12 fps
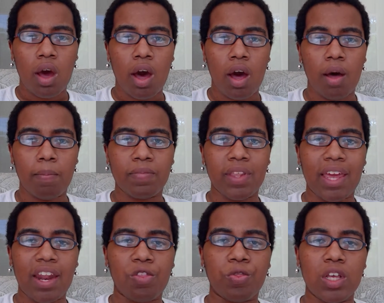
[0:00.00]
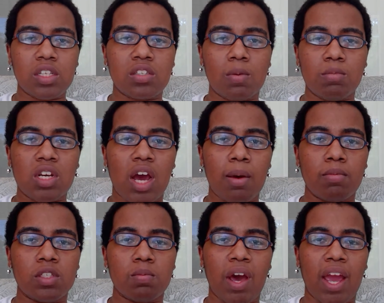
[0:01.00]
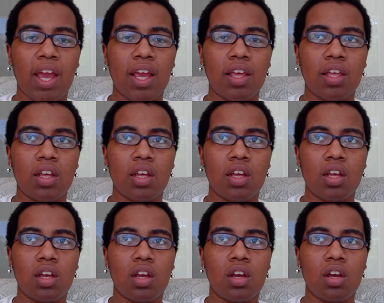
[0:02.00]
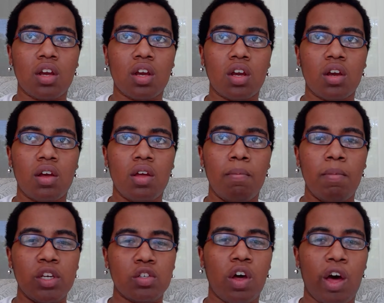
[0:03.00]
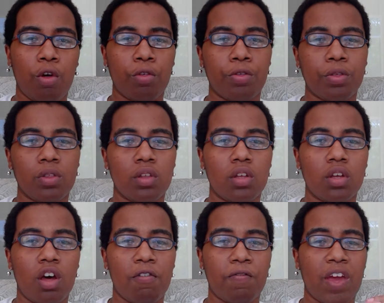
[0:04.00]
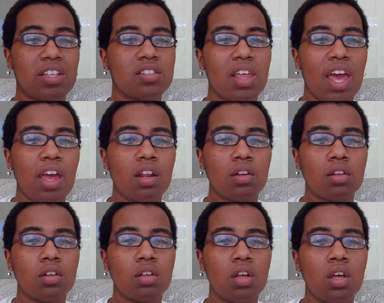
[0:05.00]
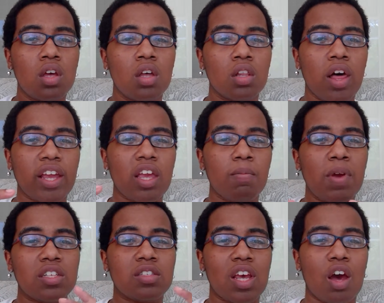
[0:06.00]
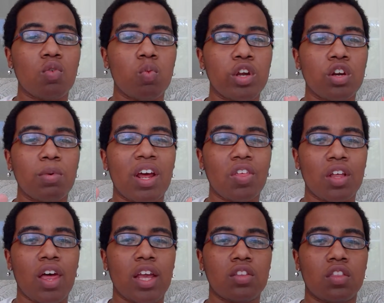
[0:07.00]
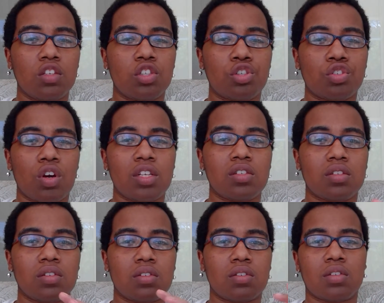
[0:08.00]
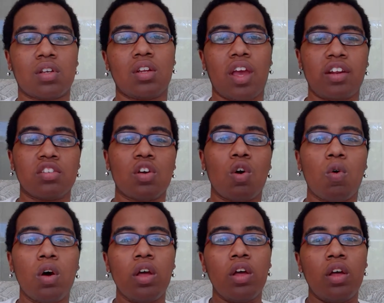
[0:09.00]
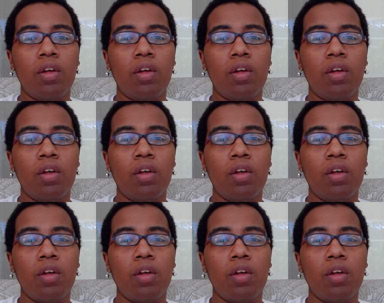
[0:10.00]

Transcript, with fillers: Um, and I think sometimes my mental health affects that. Like, it may sound weird, but I think like the stress can kind of. So,